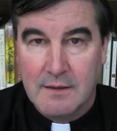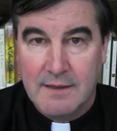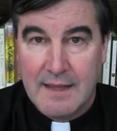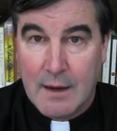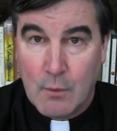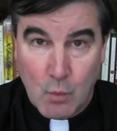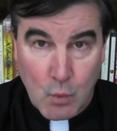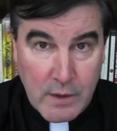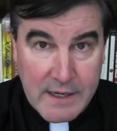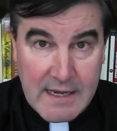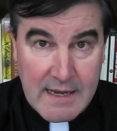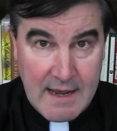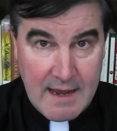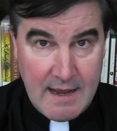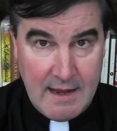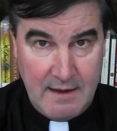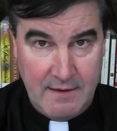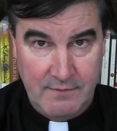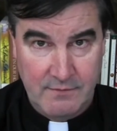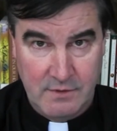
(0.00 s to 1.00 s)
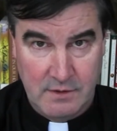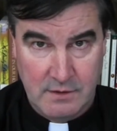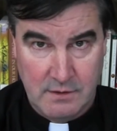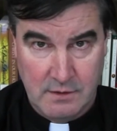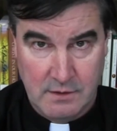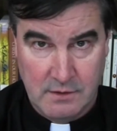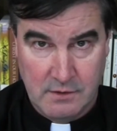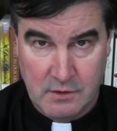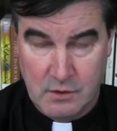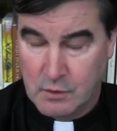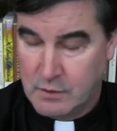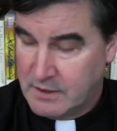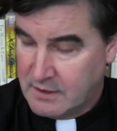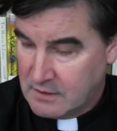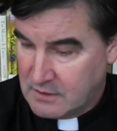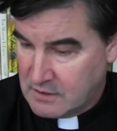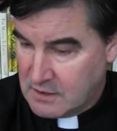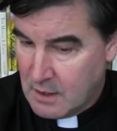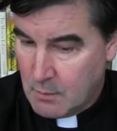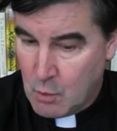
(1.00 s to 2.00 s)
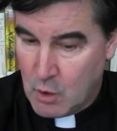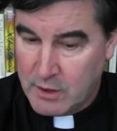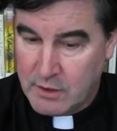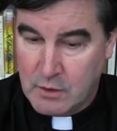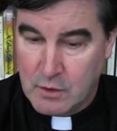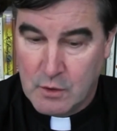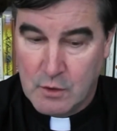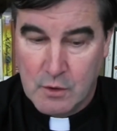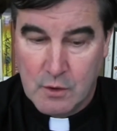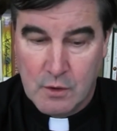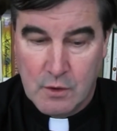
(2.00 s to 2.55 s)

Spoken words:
that we have so that someone